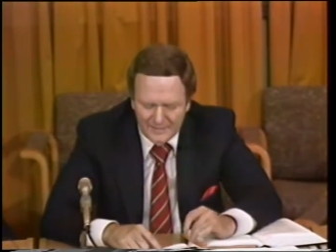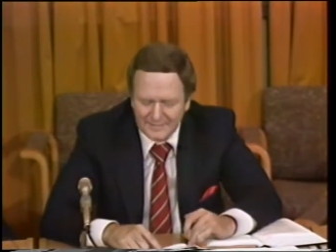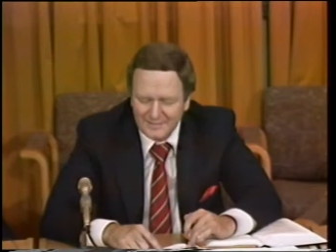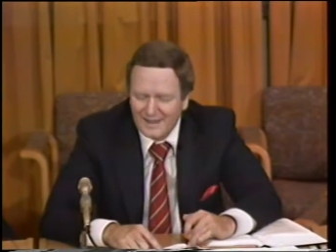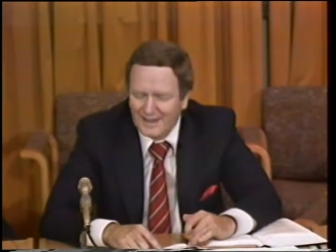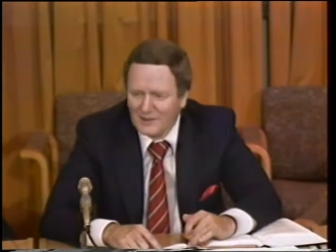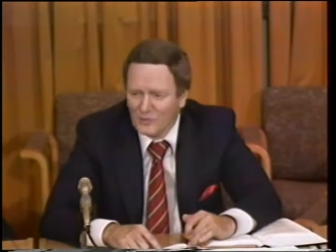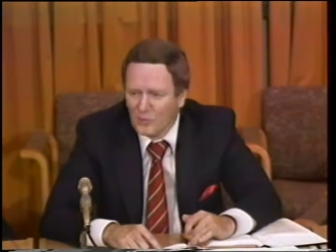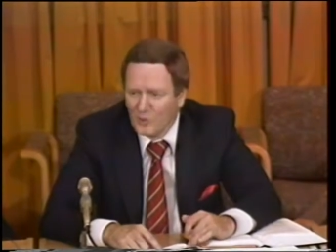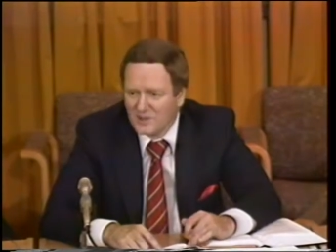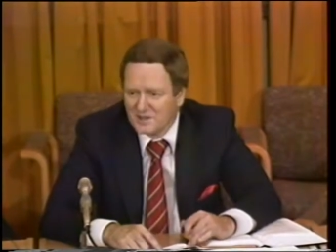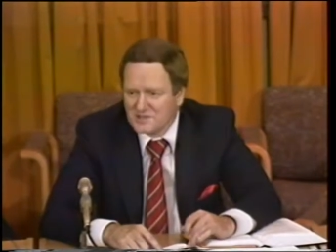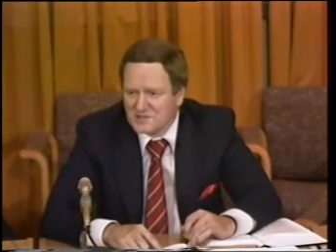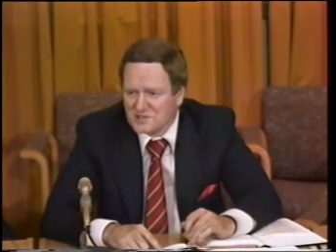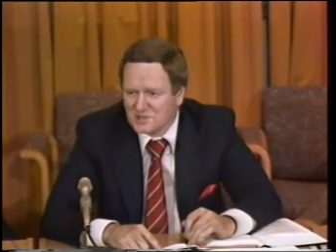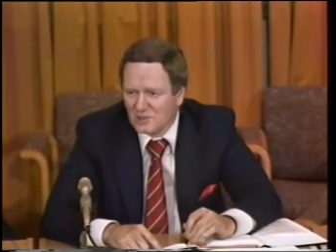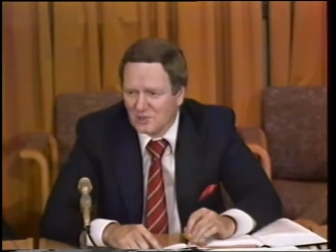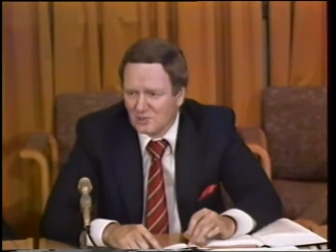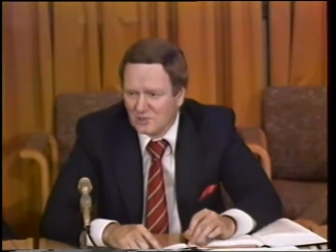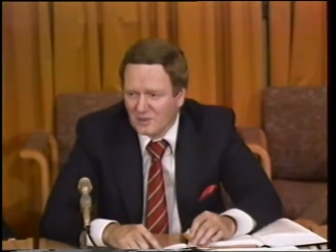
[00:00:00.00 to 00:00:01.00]
Now, what does
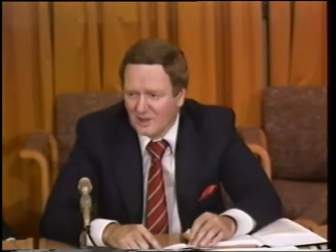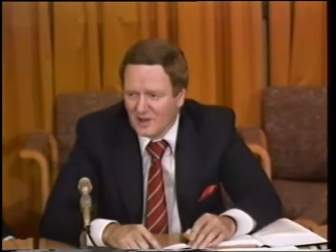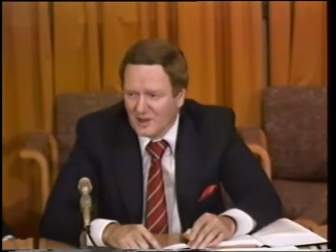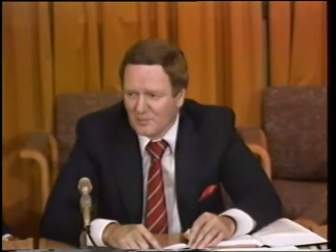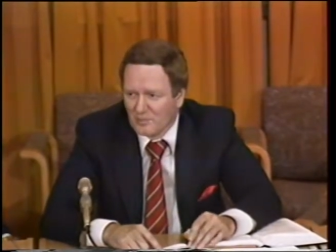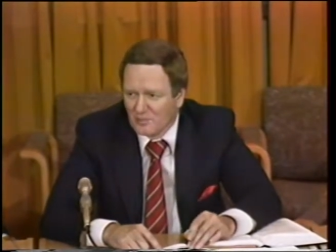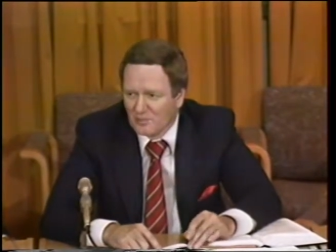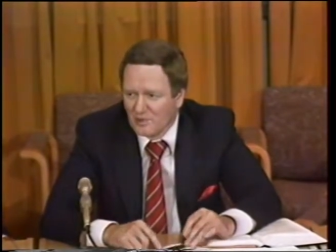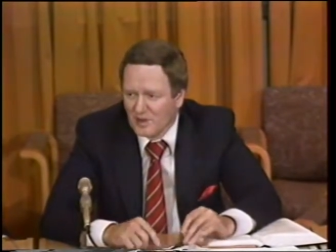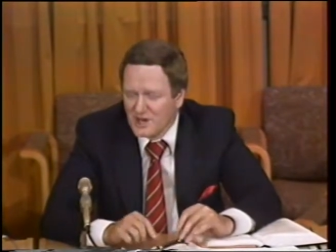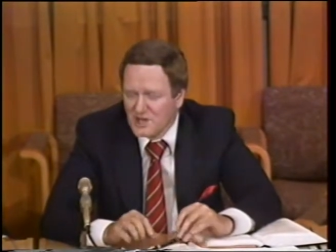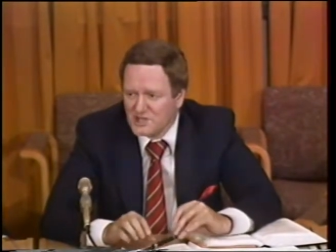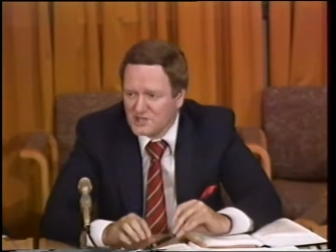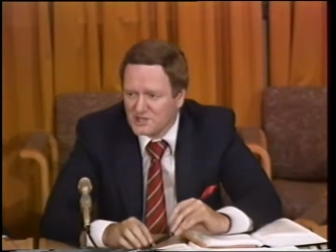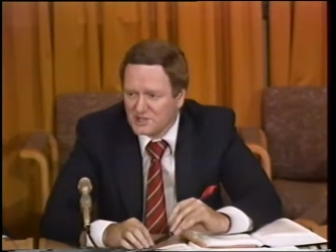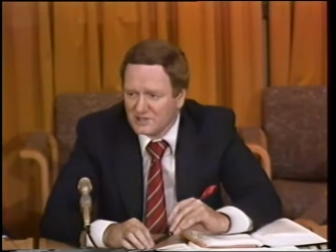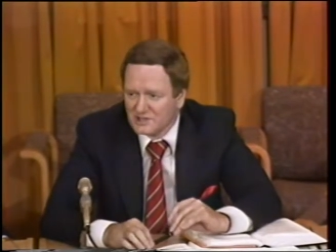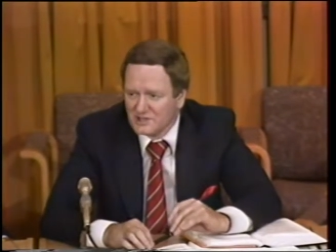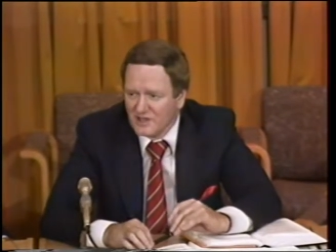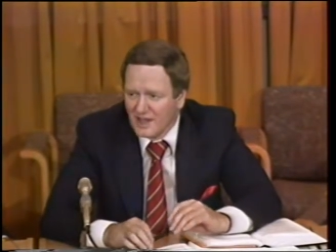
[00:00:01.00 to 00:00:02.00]

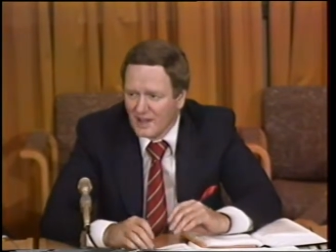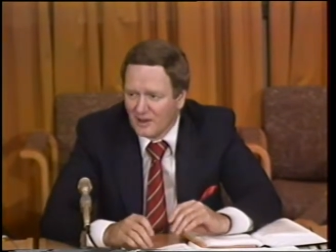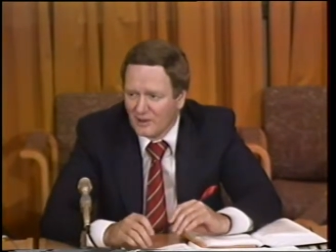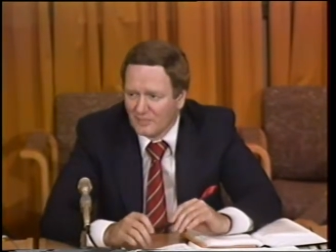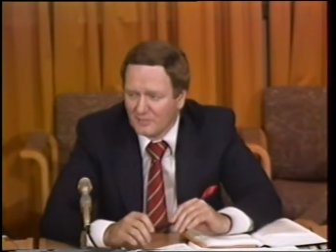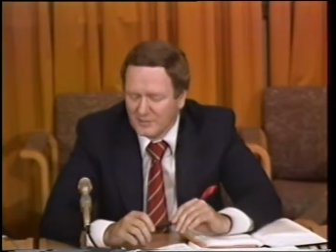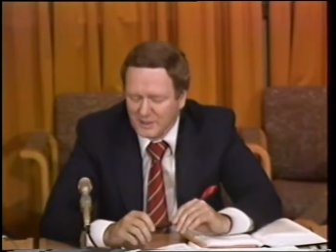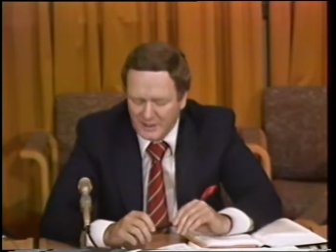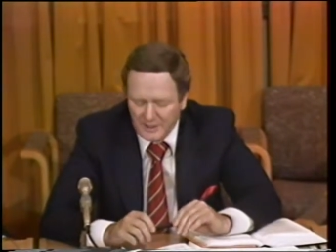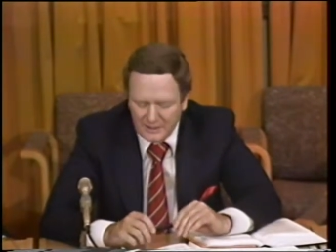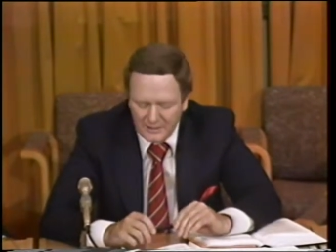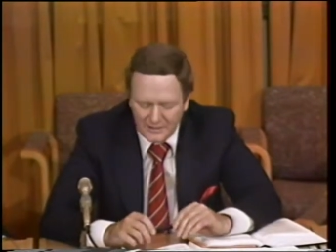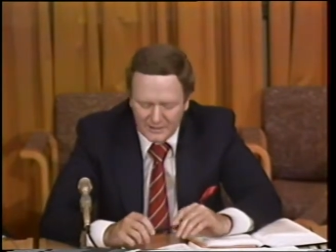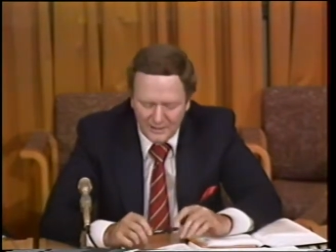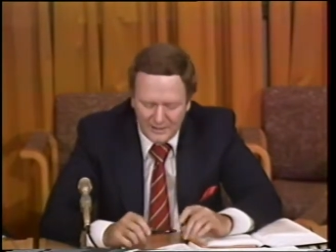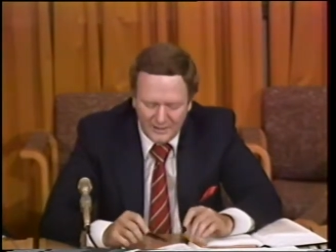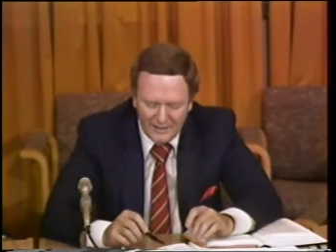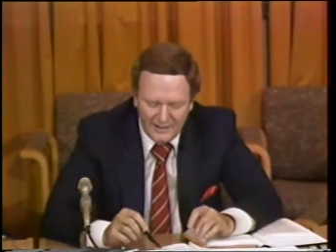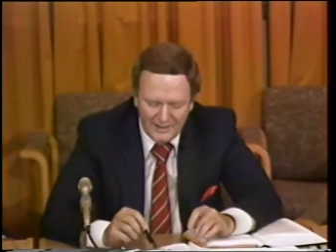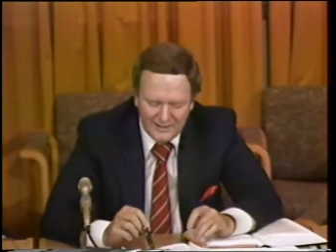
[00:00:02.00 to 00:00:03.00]
corroboration now mean?
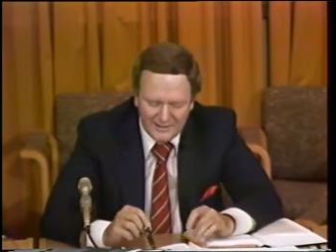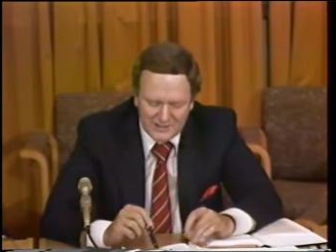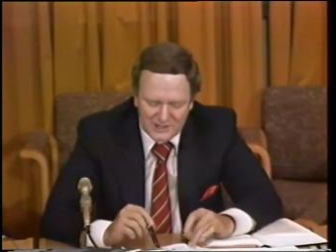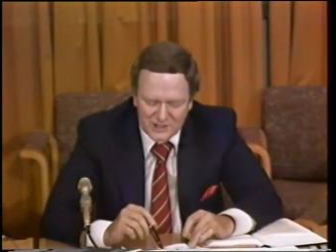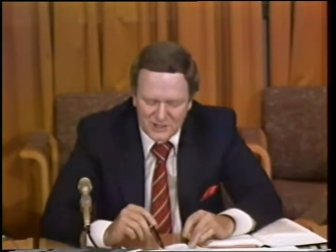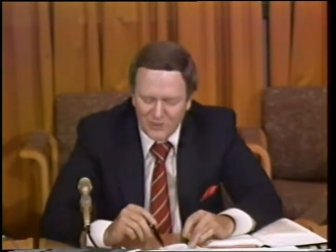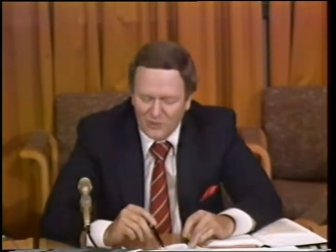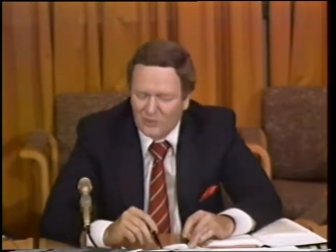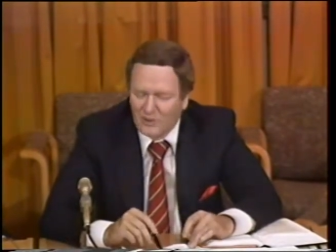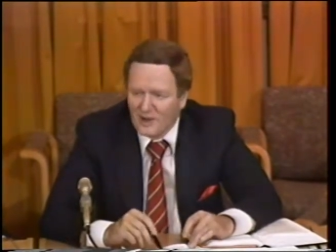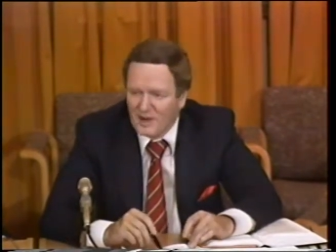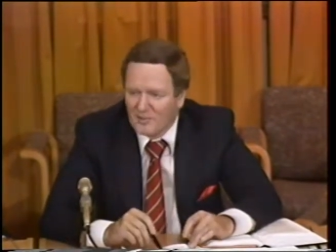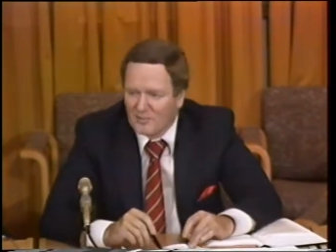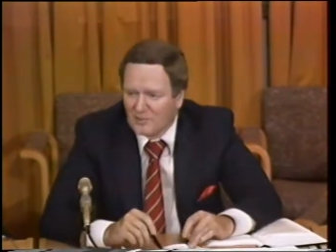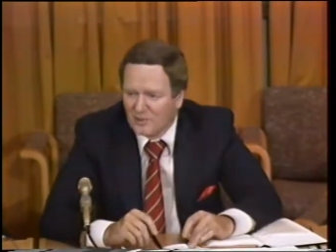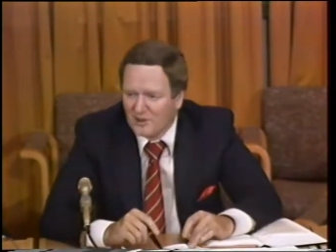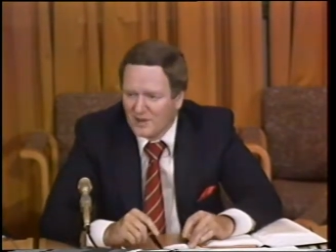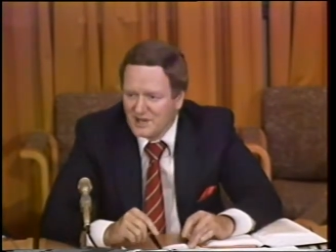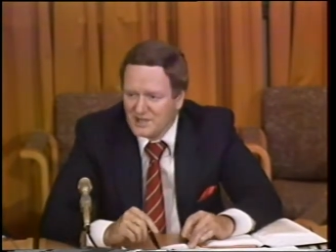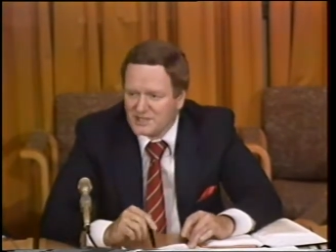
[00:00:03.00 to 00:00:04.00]
Does
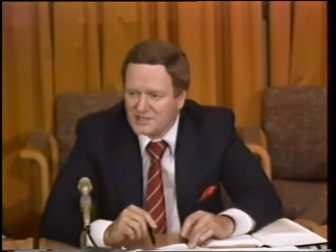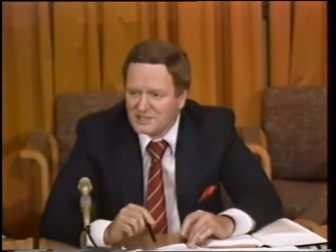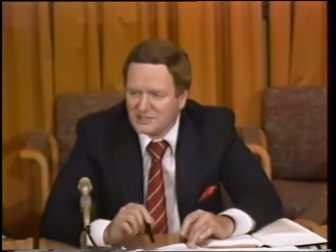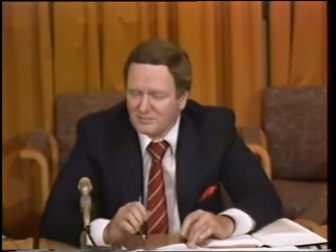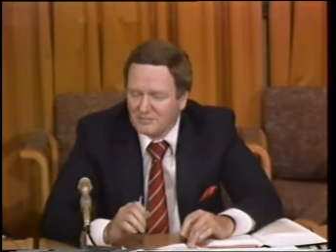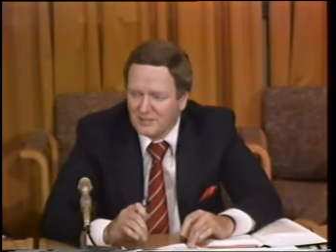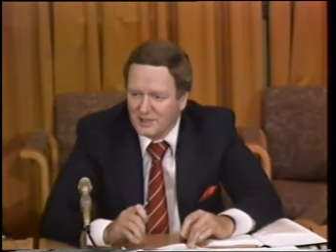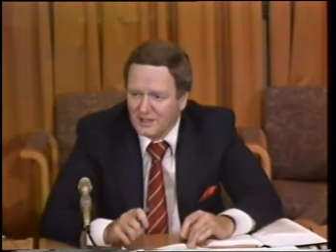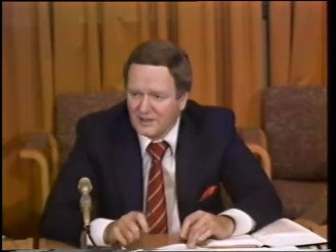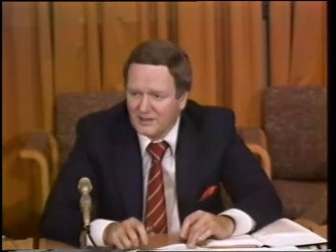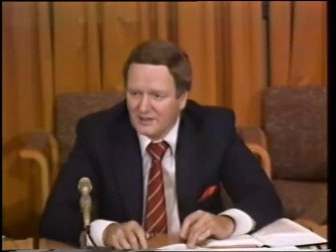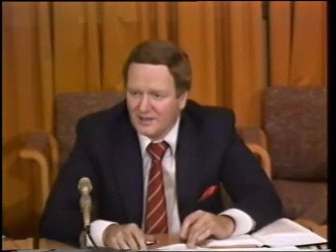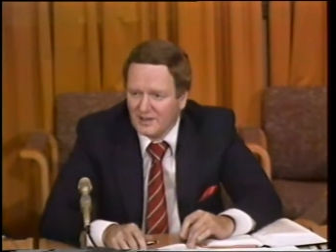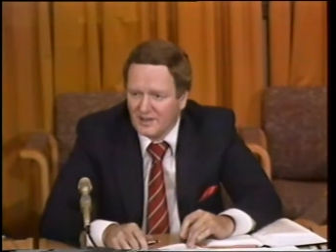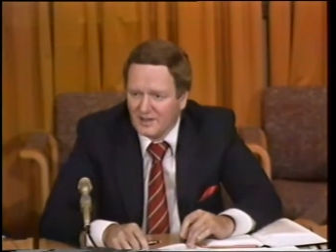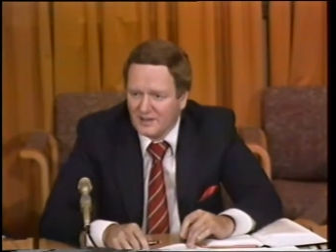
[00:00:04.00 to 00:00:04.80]
corroboration mean